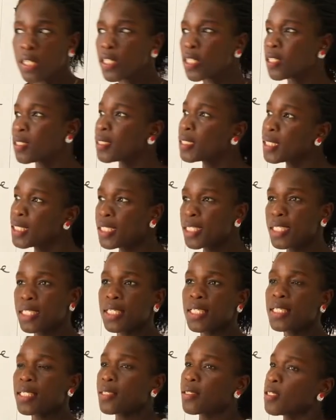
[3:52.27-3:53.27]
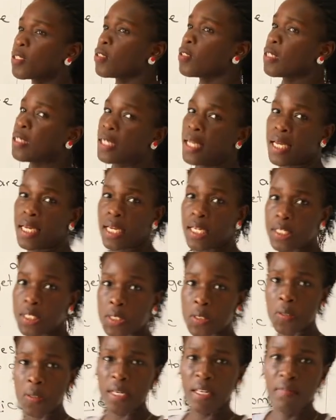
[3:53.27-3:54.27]
So teaching is not only done at
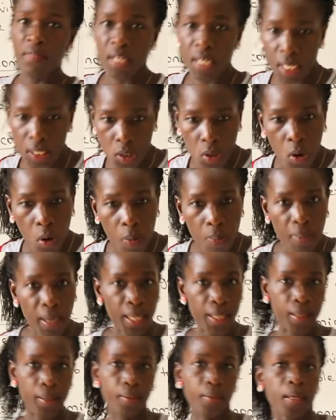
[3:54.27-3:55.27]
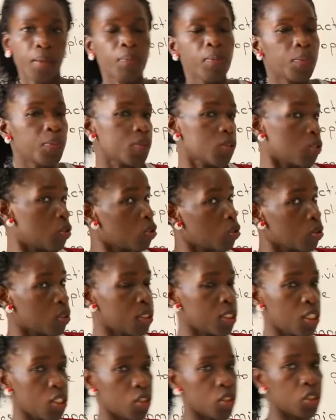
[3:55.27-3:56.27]
school, even at home, by the way. People do
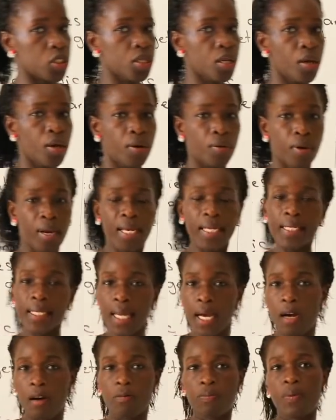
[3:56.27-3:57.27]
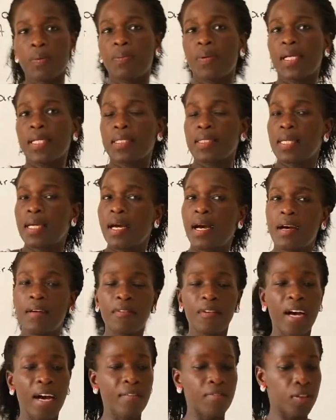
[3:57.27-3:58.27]
teach. Right now, people
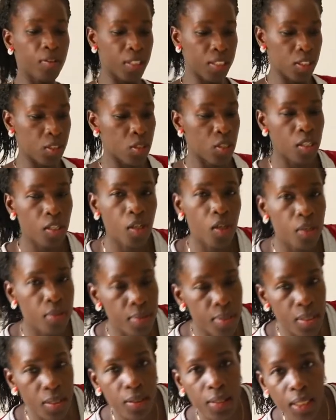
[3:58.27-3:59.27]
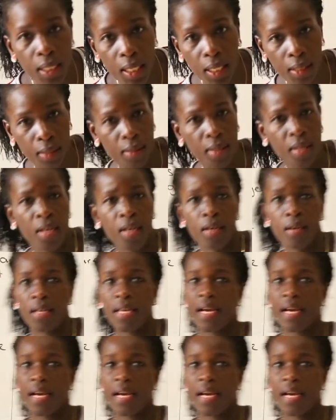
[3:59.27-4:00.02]
are having what you call homeschooling.